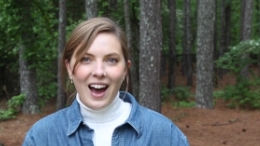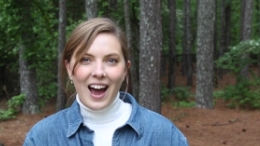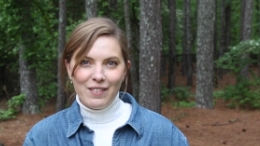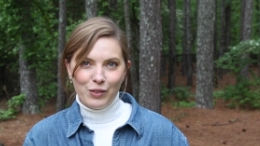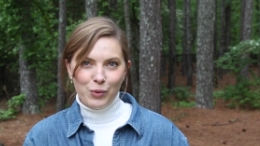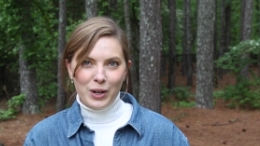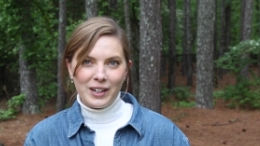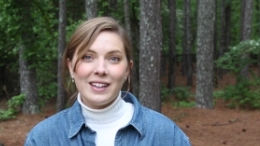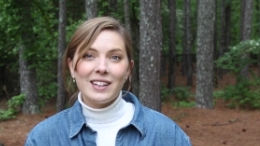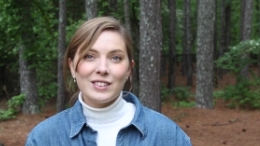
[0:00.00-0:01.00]
Hi
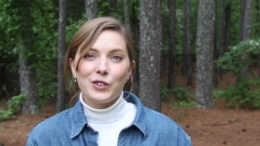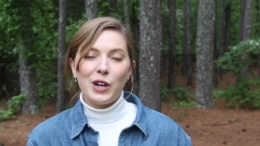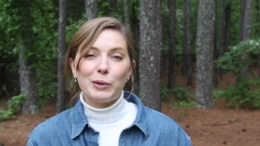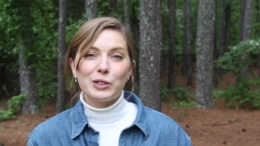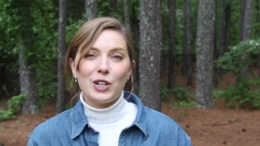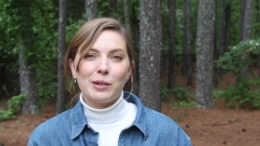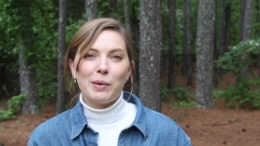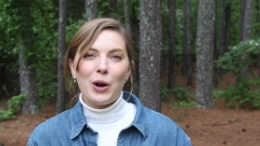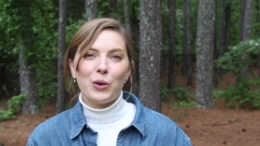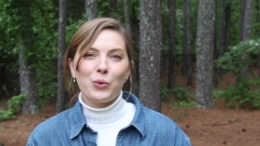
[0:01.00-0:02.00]
everyone, in this video I'm going to talk
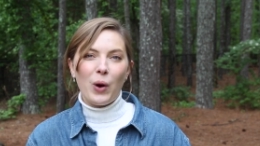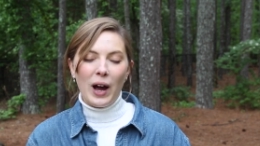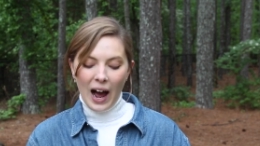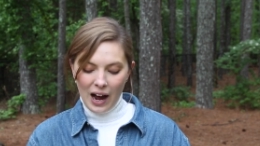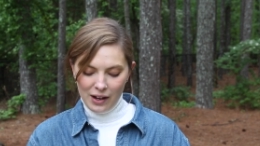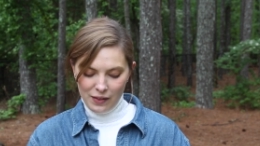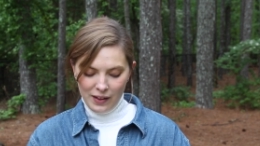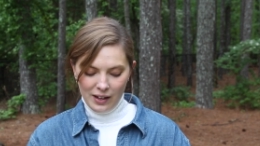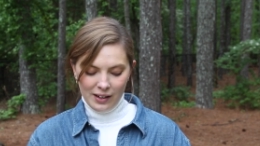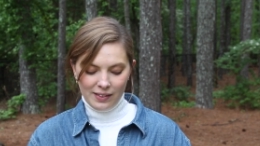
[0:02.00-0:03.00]
about why I
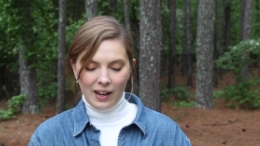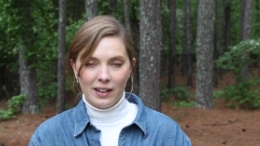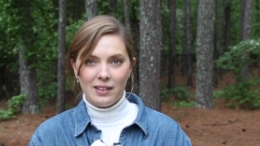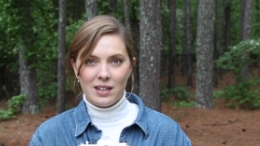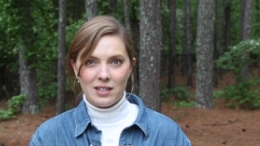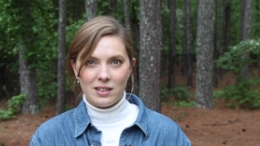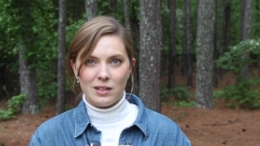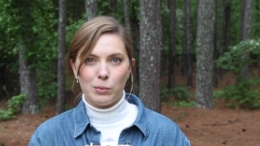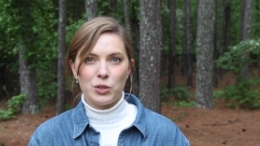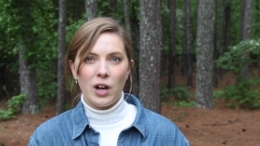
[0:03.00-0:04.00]
think that this is
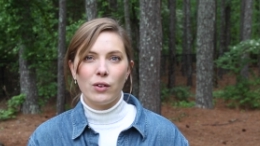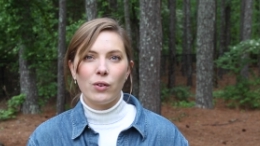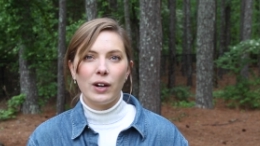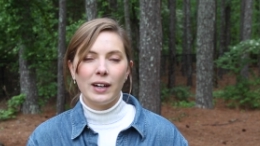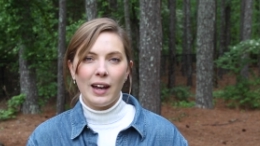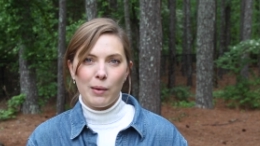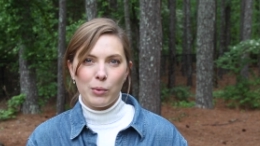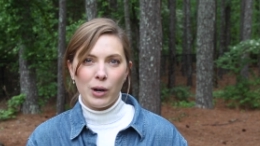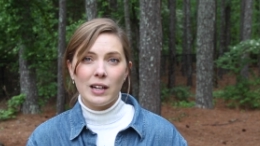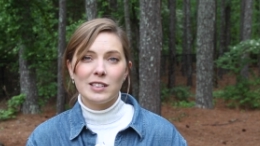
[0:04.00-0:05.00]
the most underrated
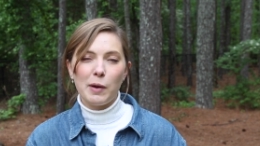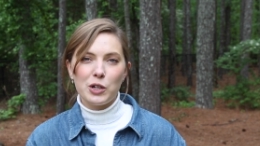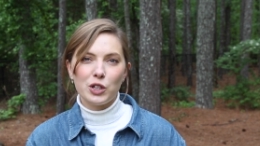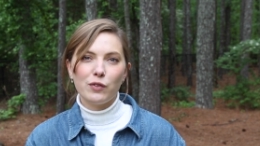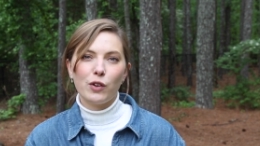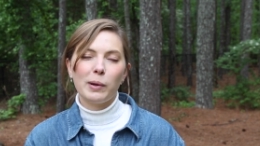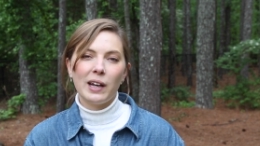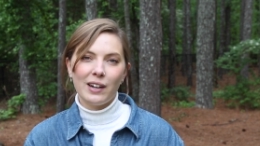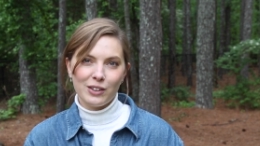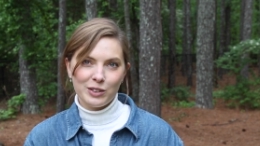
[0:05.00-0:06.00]
camera, especially for
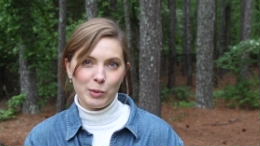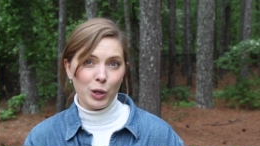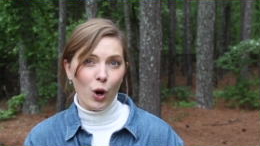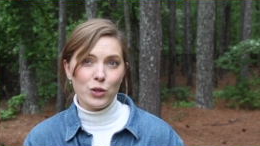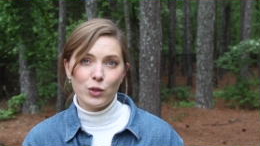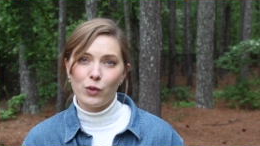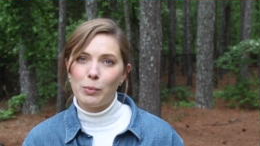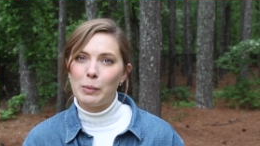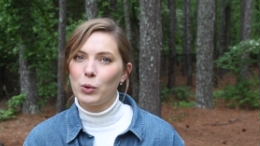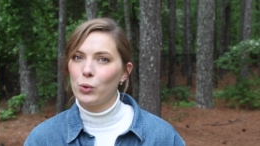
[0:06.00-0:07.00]
beginners, but also for
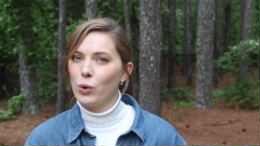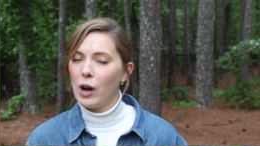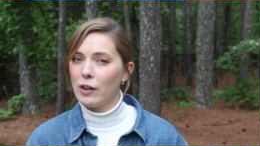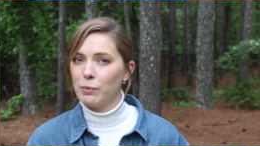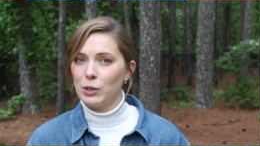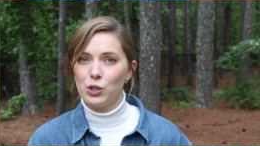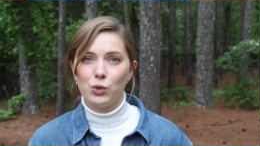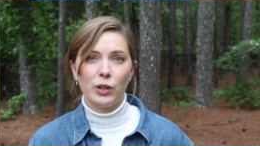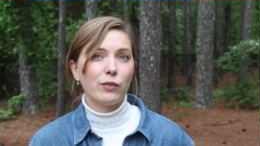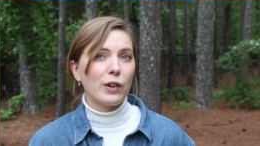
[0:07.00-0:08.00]
people who have been
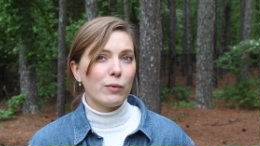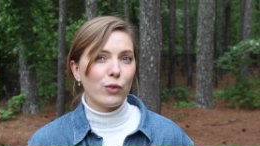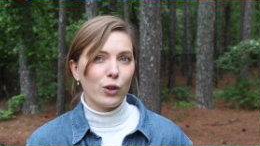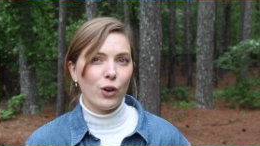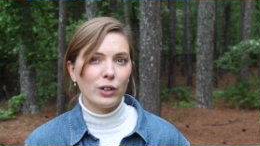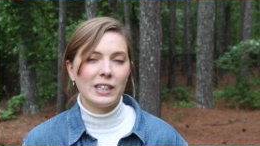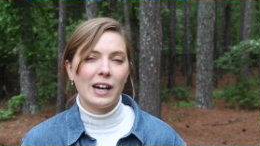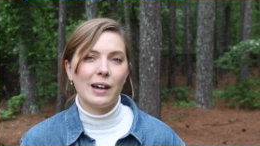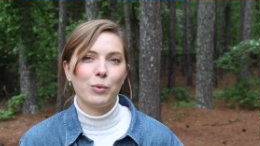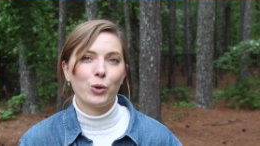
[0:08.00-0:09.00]
shooting film for a long
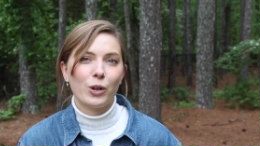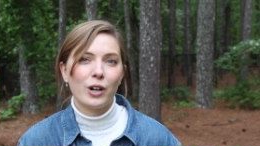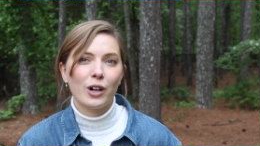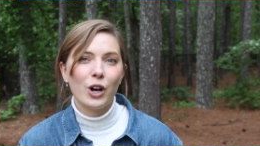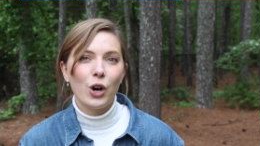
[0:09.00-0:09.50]
time or